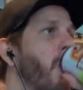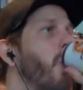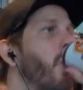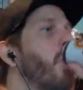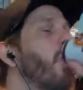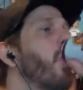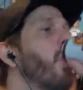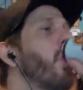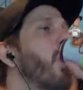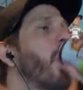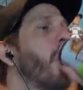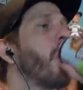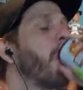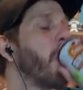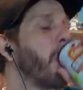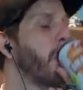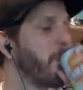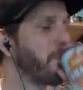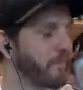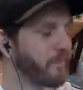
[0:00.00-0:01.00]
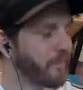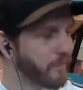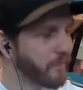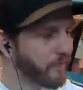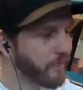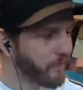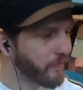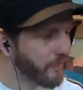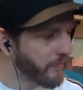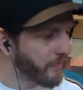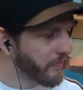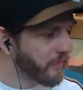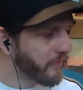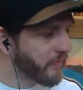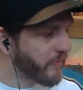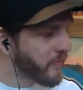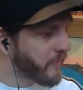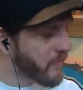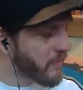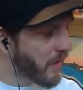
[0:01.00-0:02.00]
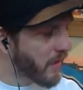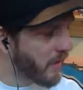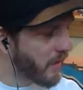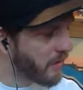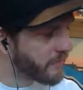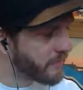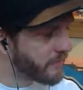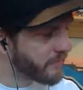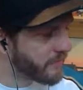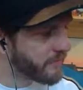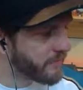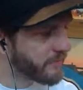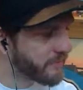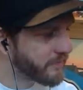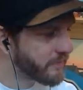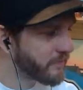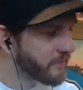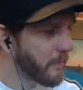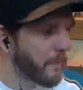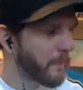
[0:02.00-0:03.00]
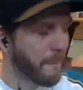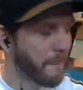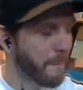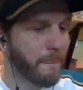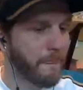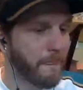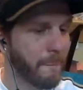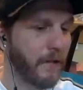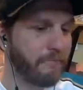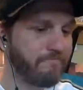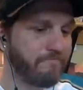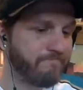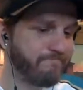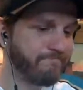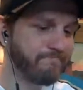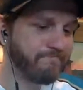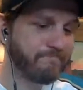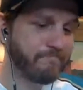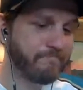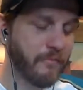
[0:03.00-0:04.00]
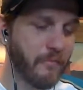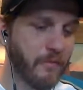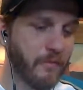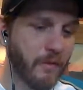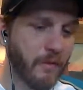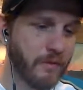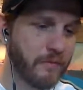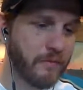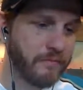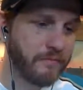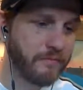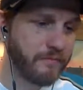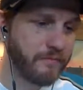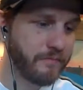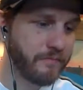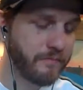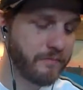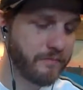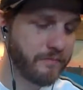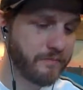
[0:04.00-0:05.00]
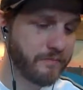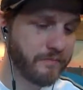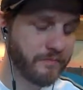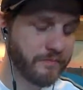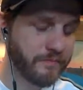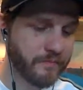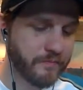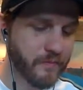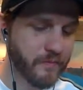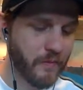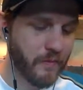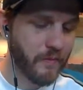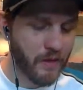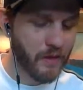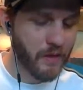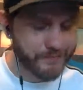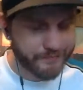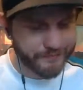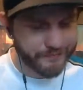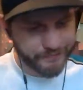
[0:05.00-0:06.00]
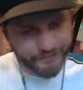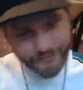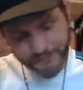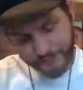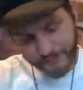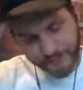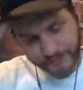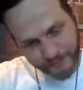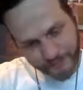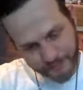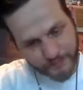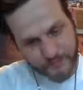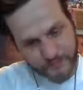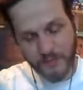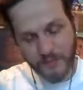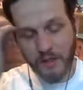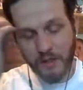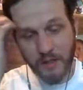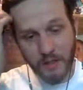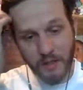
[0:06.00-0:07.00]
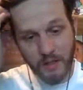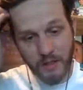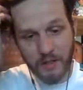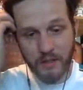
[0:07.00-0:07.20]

Yep, and it happened that Golden State had cap space. They were smart through their drafting, so they happened to have cap space.